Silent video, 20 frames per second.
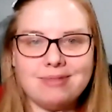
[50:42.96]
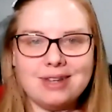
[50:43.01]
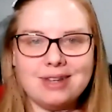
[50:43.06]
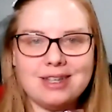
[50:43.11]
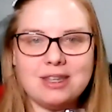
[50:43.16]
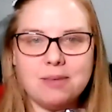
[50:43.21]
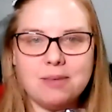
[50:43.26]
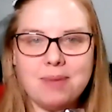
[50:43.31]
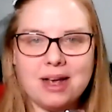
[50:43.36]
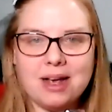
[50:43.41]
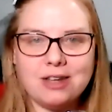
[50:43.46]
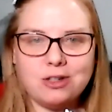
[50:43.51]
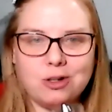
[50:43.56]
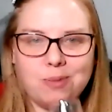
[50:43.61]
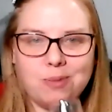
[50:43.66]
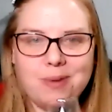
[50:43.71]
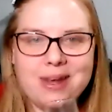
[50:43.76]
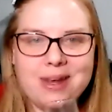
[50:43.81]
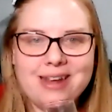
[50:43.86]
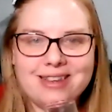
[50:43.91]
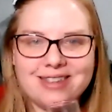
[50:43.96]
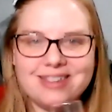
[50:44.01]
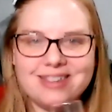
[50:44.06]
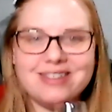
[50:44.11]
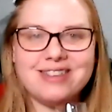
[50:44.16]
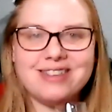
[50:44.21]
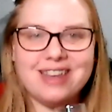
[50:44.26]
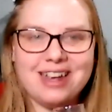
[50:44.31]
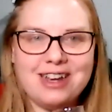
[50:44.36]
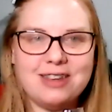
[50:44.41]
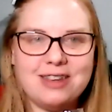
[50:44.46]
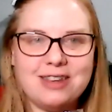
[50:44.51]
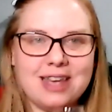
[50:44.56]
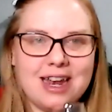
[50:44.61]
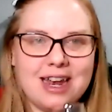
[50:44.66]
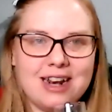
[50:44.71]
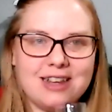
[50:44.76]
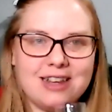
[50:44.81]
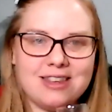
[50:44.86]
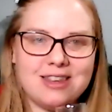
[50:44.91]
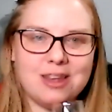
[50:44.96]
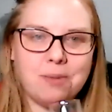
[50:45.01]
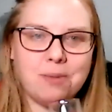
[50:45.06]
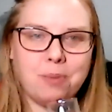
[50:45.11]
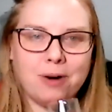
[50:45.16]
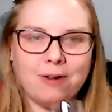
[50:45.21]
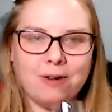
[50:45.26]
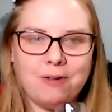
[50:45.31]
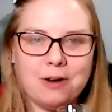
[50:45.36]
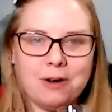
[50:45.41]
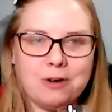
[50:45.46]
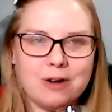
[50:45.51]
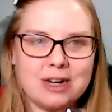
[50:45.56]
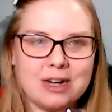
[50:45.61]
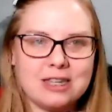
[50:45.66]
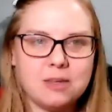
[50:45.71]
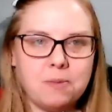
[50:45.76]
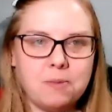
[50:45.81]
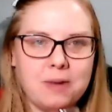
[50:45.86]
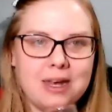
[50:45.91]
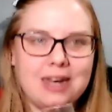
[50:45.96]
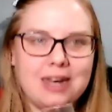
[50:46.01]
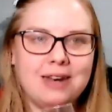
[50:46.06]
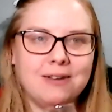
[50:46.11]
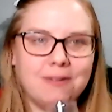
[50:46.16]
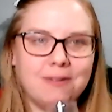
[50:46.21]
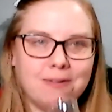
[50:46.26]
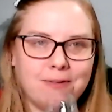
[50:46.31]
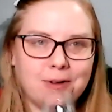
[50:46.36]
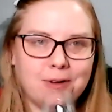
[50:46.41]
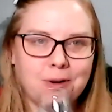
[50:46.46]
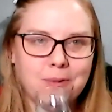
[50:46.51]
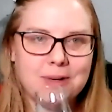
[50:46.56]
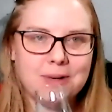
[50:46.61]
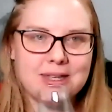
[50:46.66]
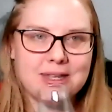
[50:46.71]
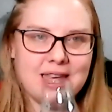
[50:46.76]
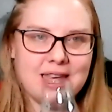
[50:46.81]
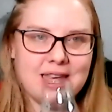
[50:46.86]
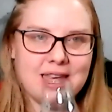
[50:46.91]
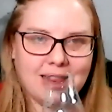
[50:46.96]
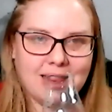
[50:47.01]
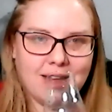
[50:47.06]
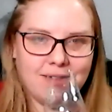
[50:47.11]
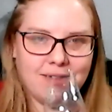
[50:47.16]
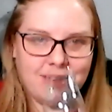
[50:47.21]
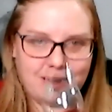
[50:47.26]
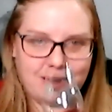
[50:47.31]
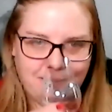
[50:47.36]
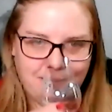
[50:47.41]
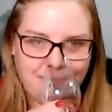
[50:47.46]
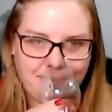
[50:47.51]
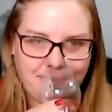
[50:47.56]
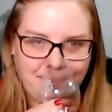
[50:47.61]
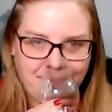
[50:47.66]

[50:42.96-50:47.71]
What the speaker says: masterpiece. Like you said, it's the perfect recipe for whiskey. I love it.